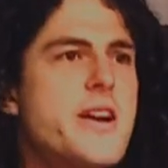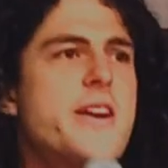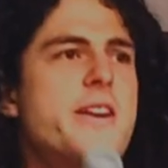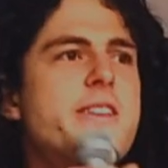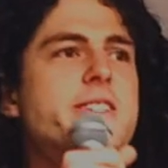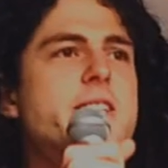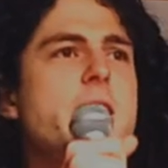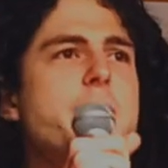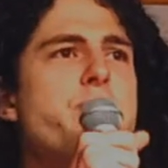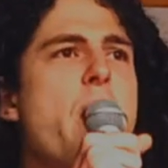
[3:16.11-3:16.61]

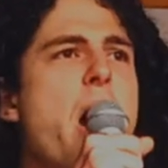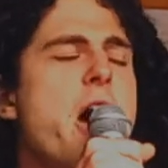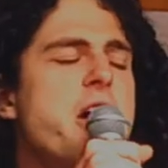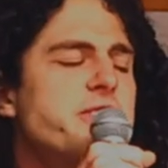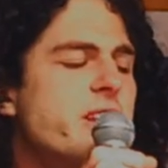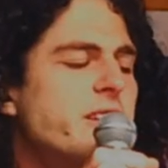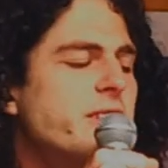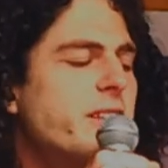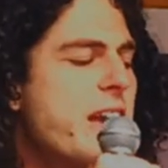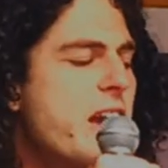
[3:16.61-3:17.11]

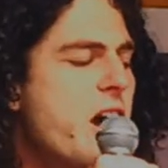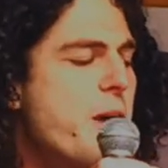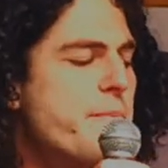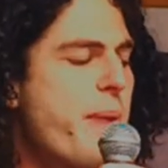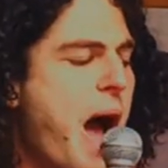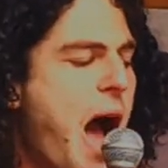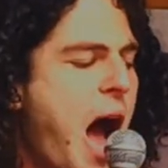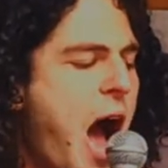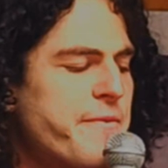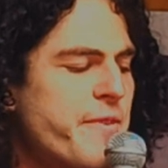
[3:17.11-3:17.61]
Supposedly on
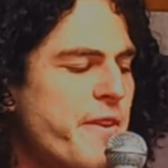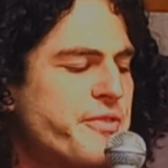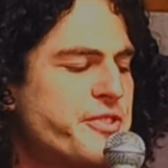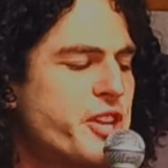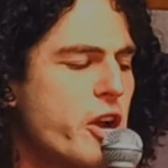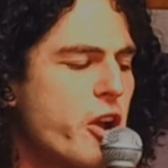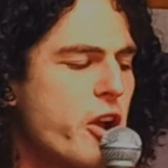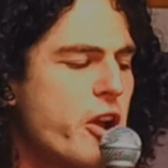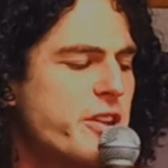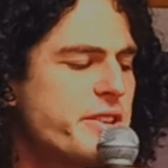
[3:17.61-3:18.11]
behalf of
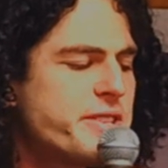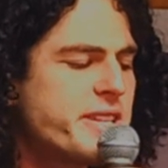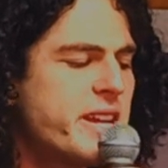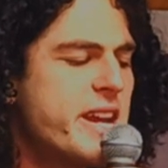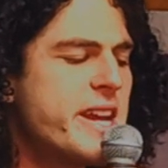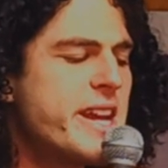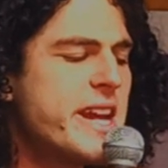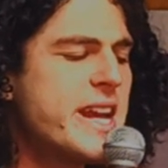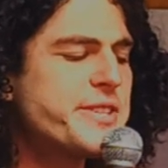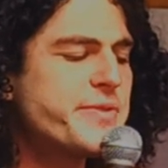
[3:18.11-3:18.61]
Jews,
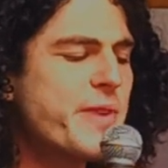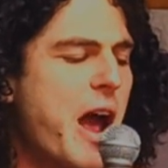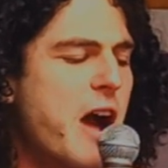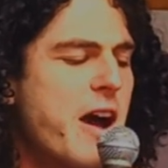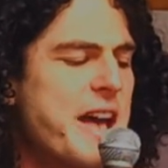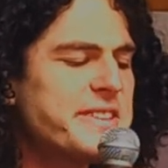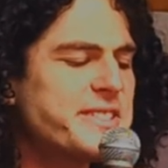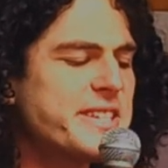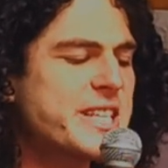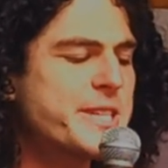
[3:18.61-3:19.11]
Israel
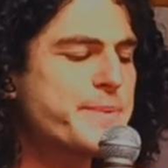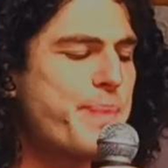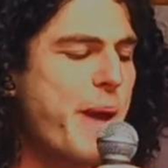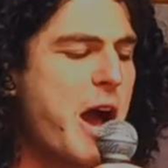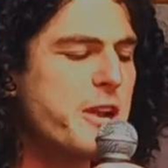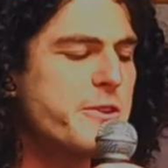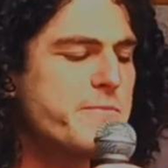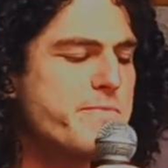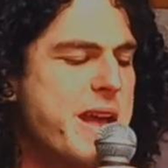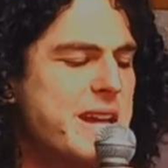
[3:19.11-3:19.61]
has
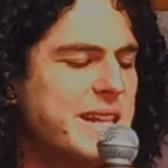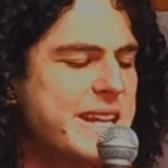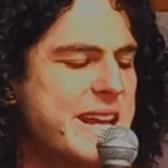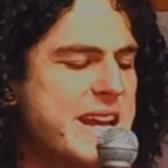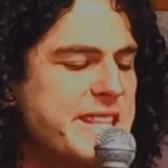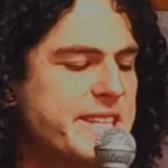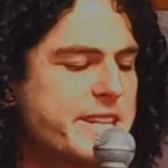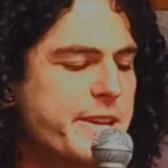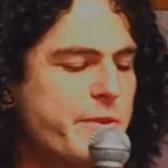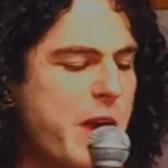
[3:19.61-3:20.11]
expelled
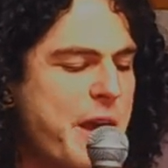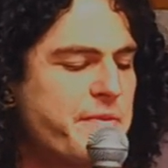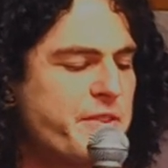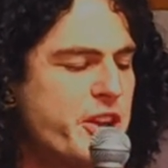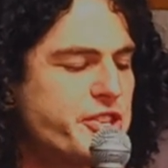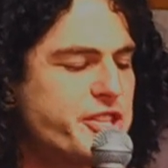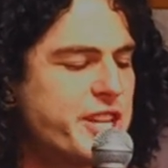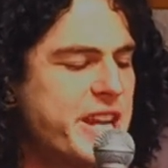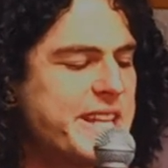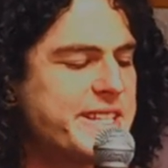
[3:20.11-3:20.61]
millions of
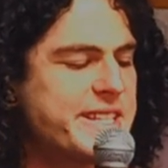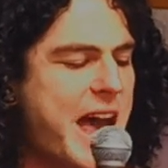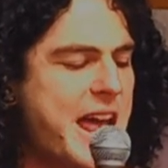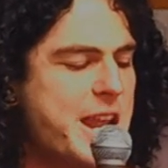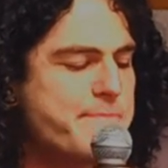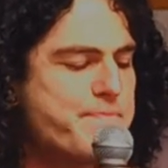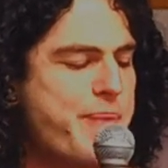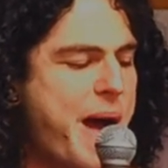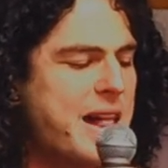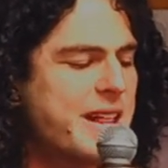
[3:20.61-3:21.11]
refugees out
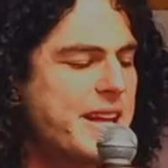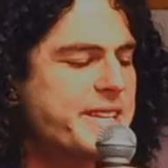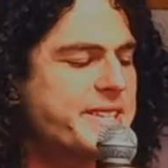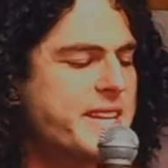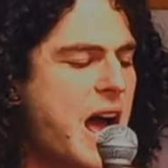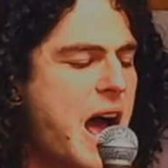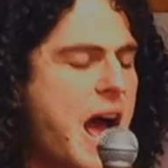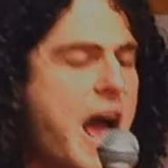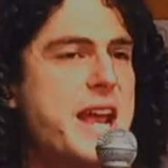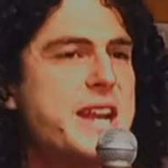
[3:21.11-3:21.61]
of
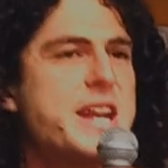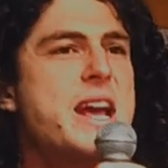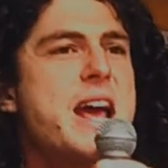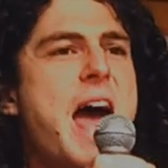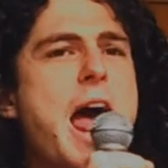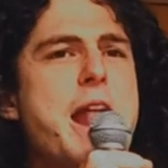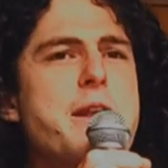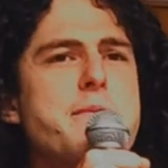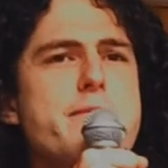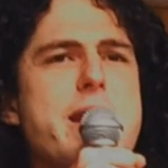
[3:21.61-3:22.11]
Palestine
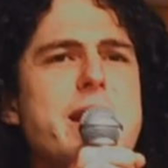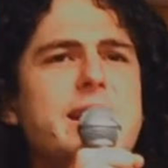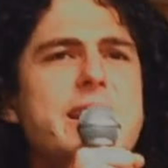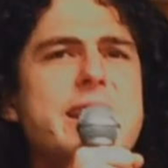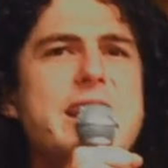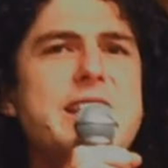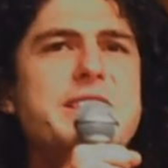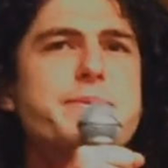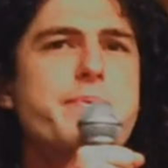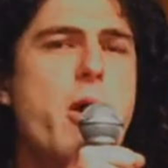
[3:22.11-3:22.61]
and
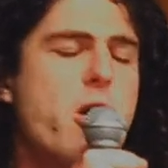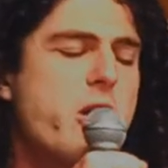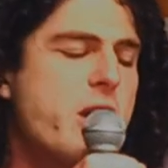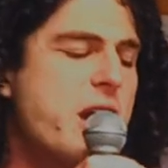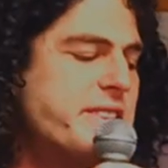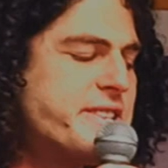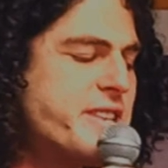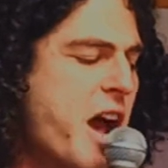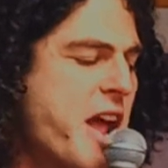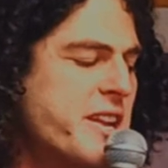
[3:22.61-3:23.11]
millions more
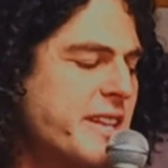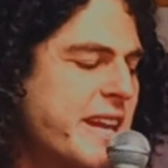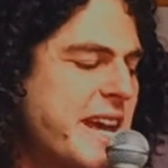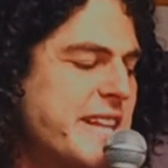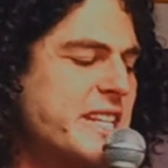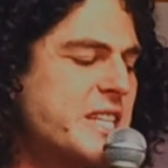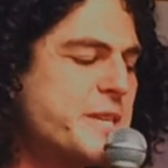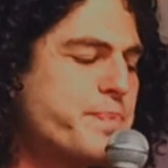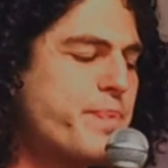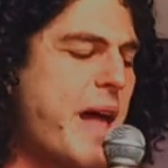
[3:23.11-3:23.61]
internally
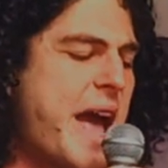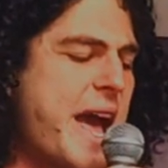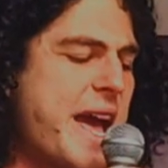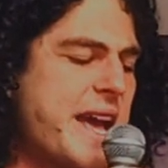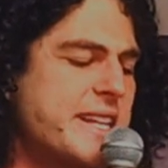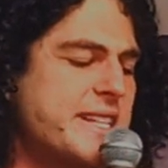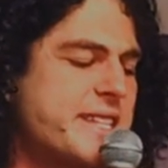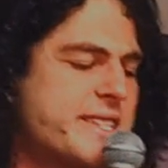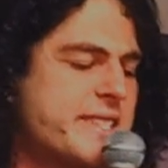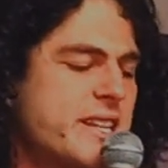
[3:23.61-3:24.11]

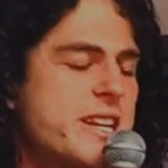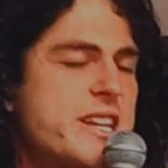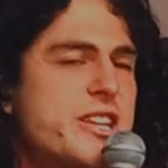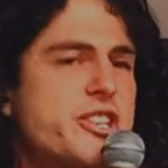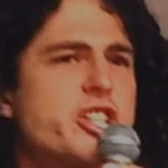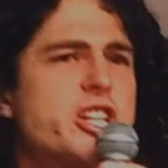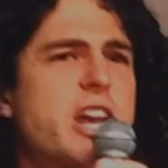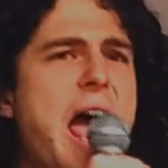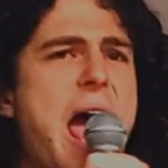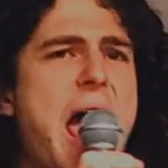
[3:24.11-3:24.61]
displaced.
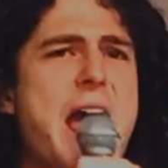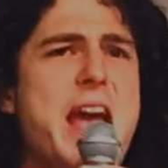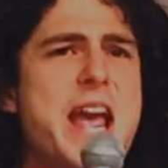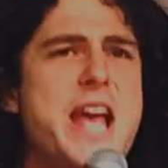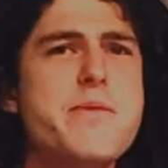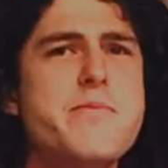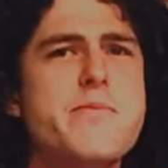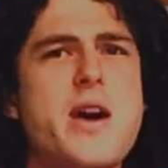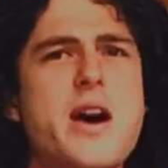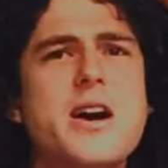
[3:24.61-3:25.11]
Shame!